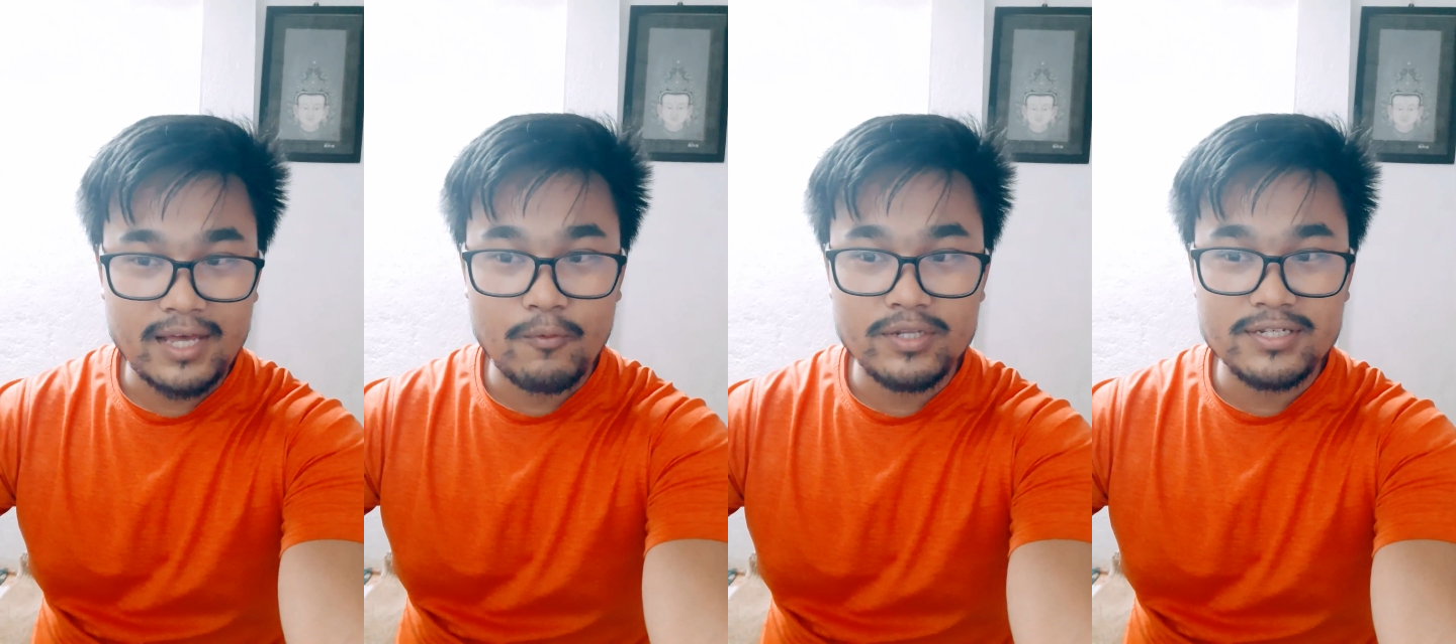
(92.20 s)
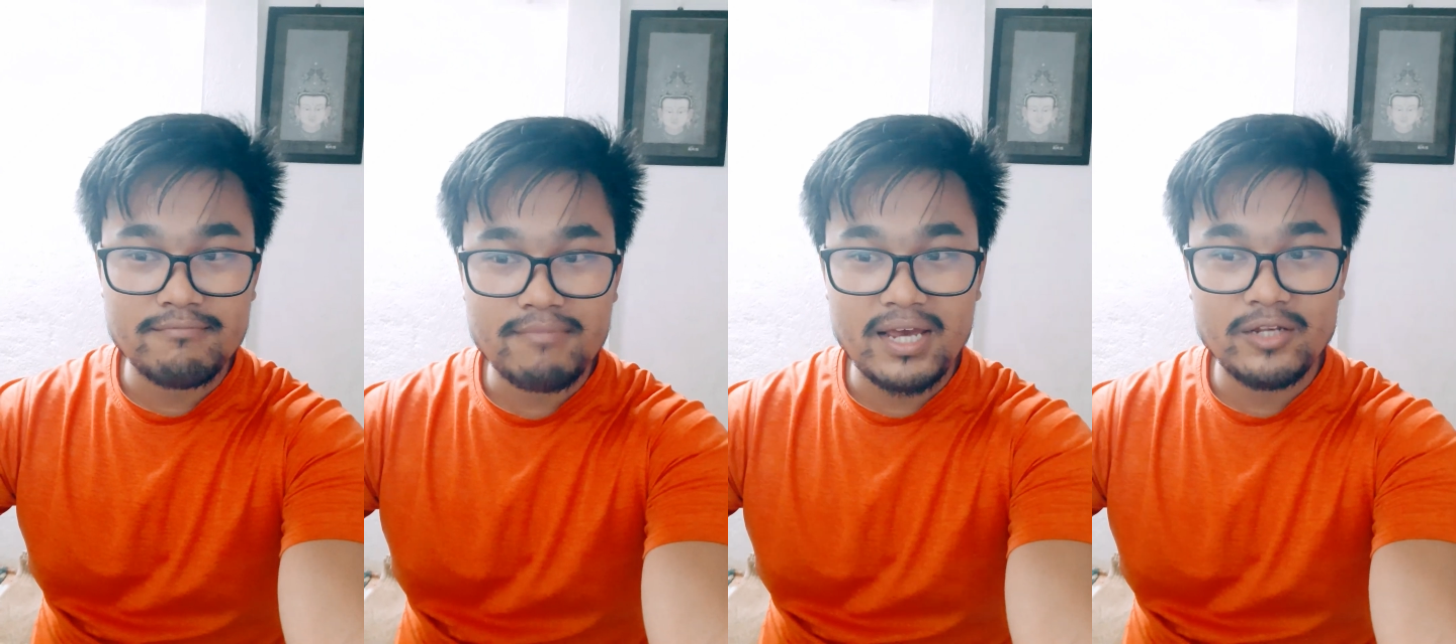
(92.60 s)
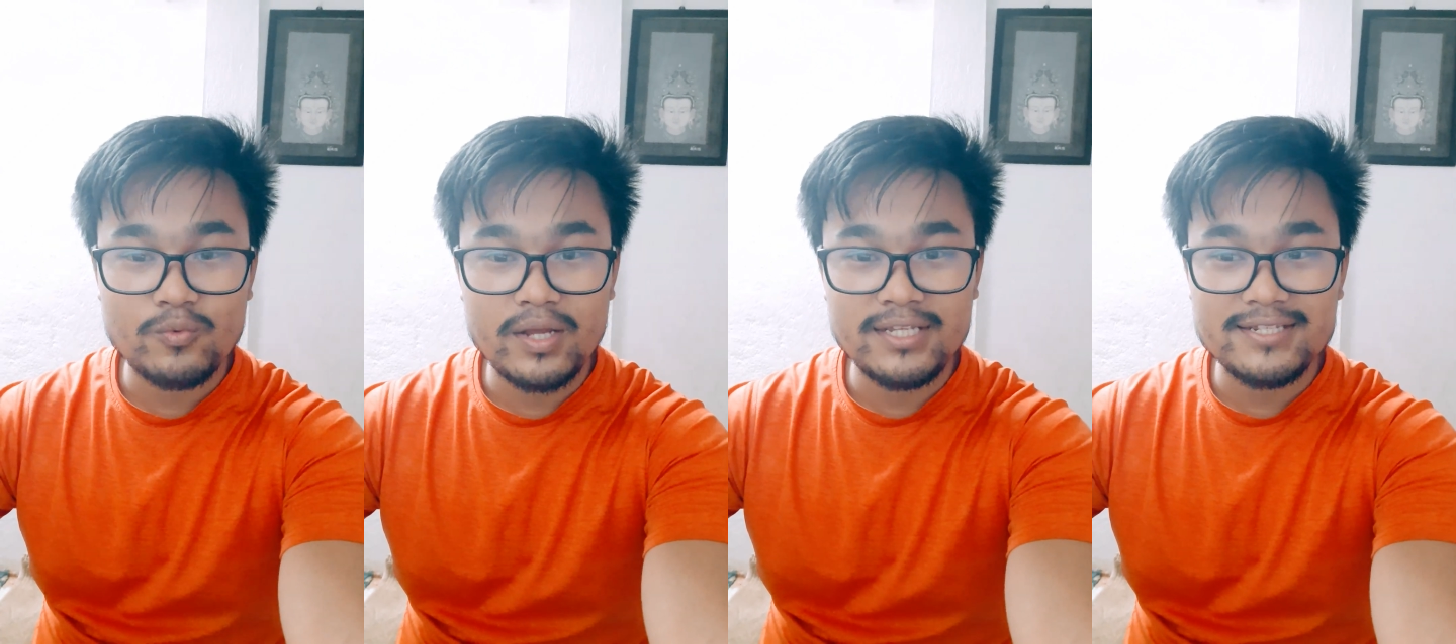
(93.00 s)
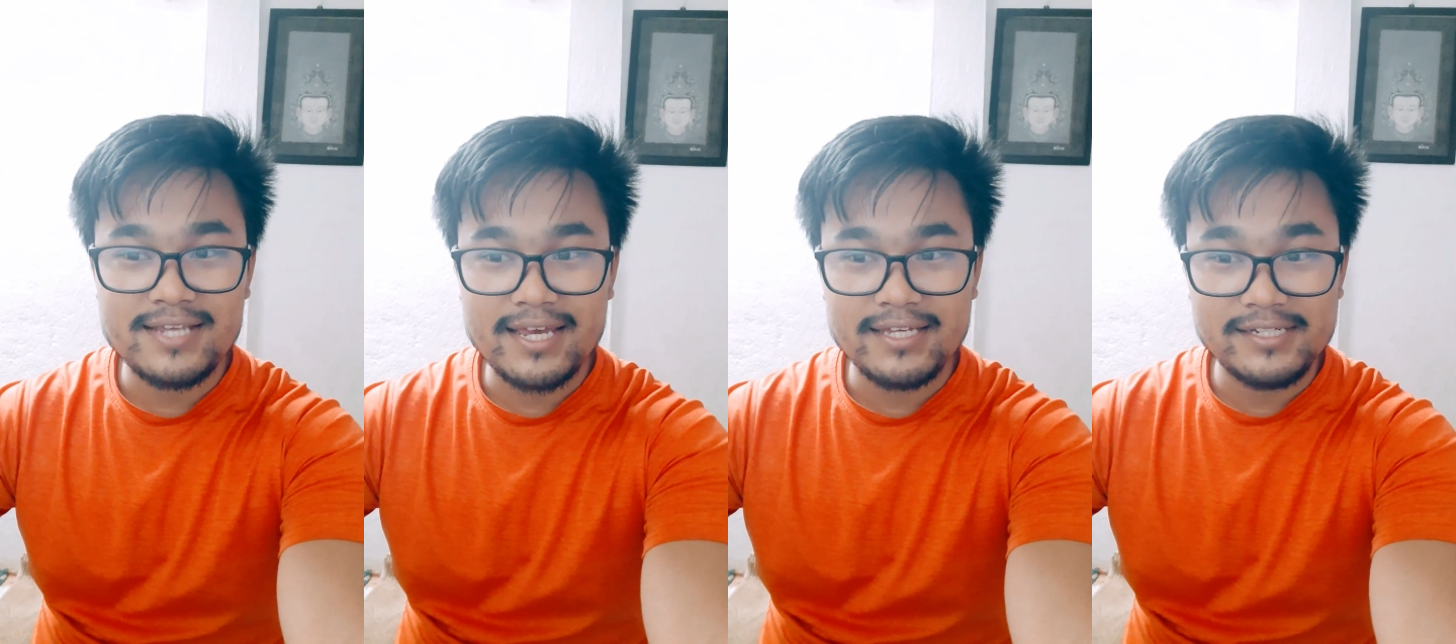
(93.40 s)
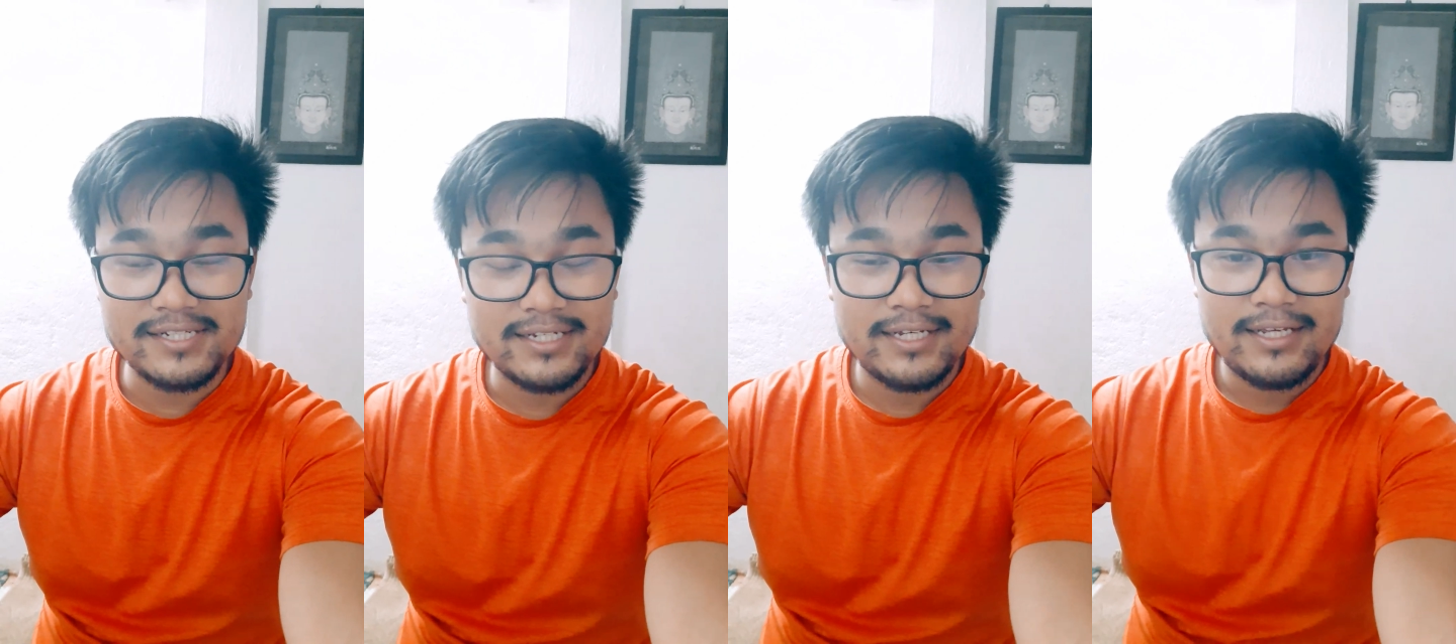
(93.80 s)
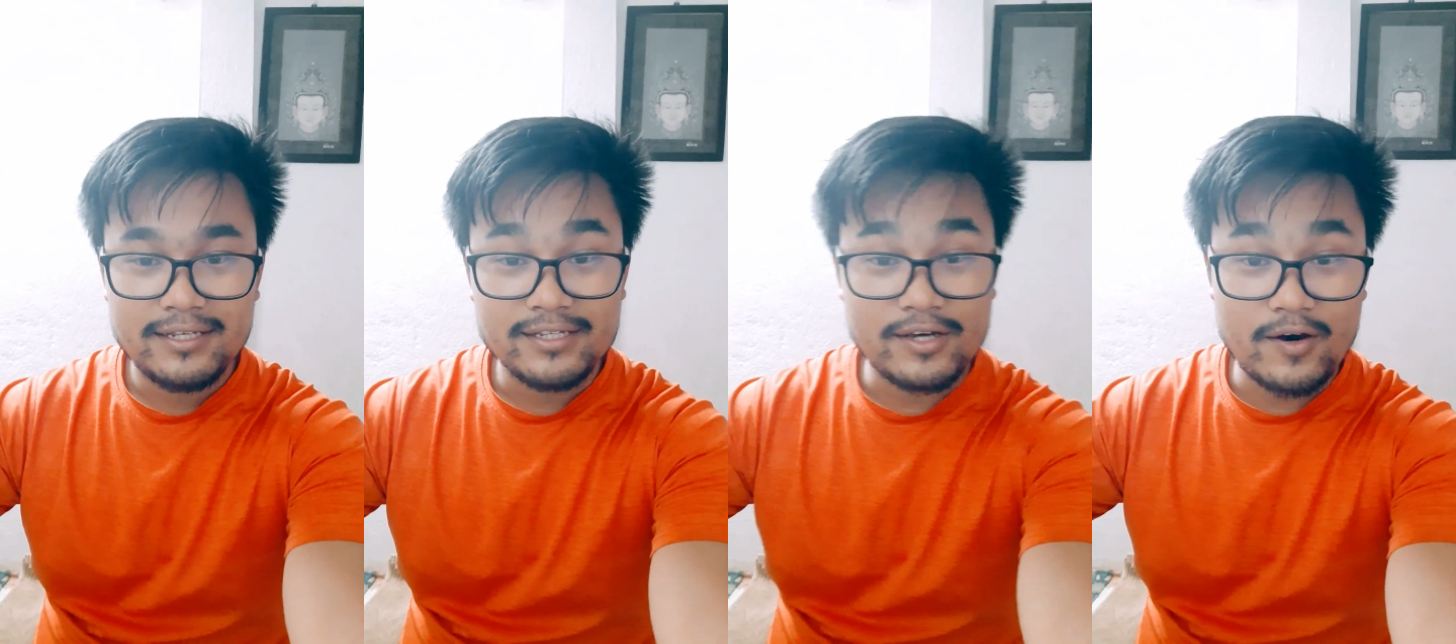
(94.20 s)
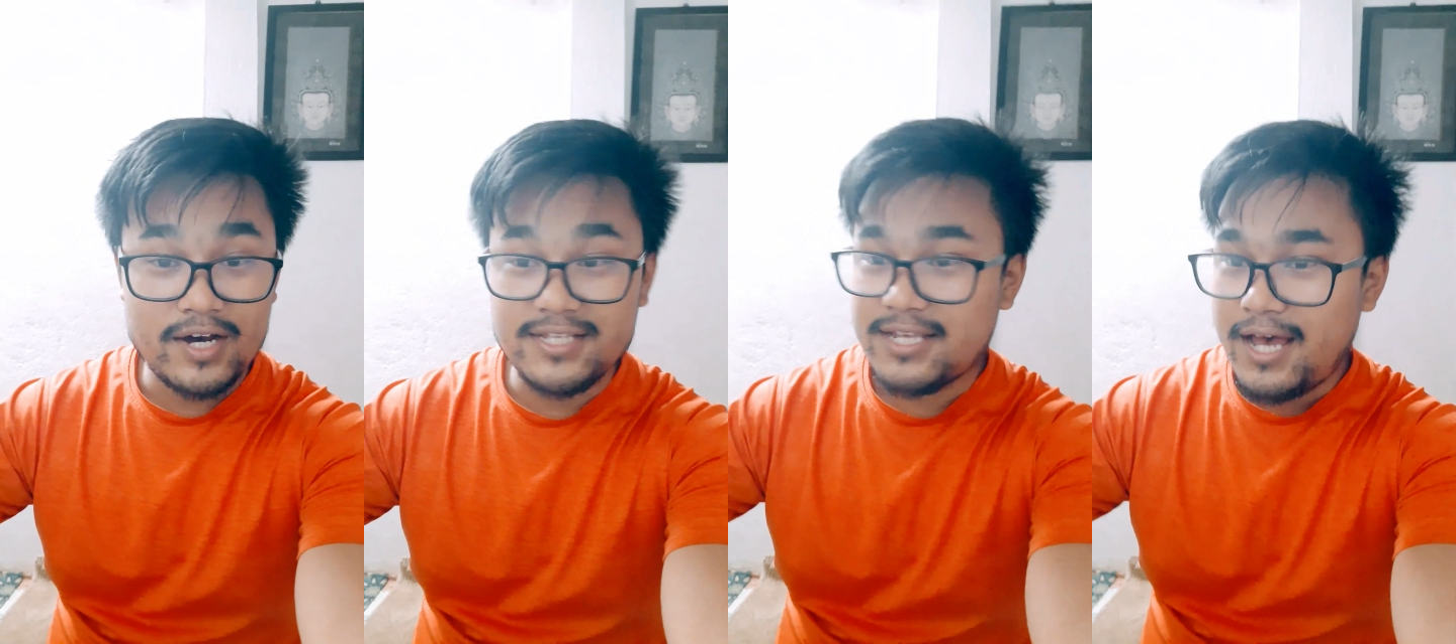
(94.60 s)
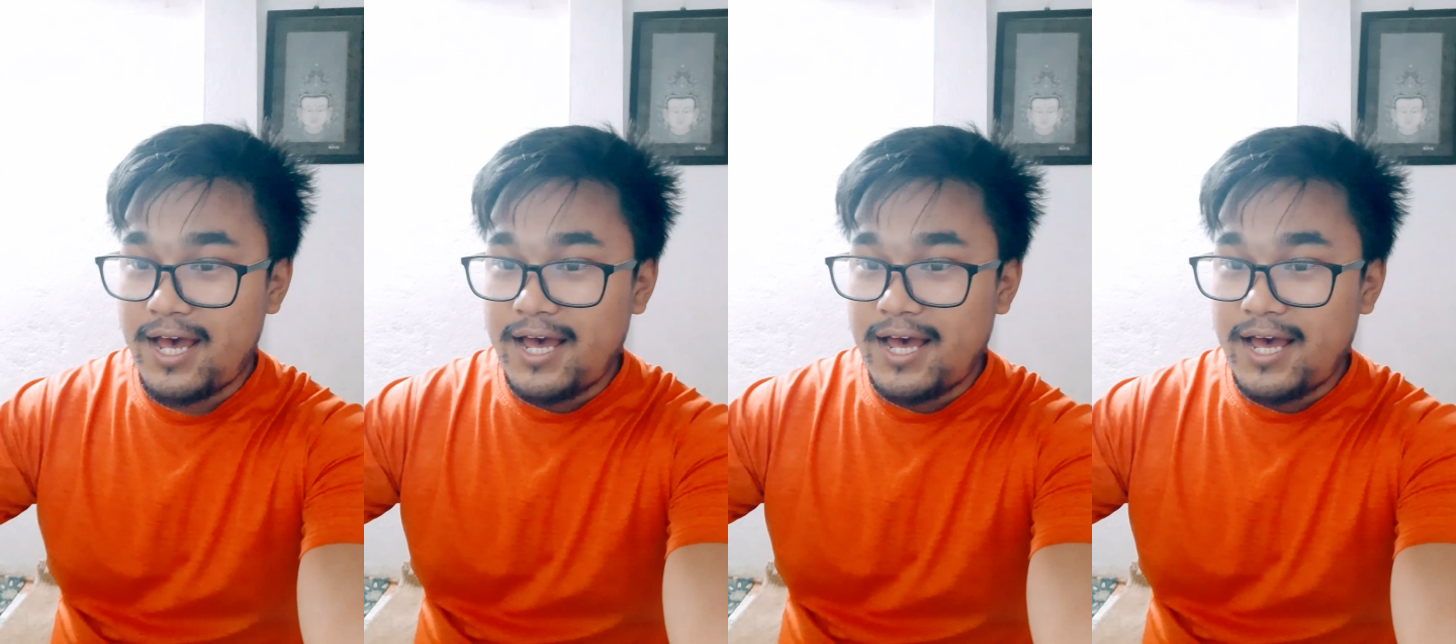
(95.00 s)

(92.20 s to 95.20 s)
That was on May 22nd, guys.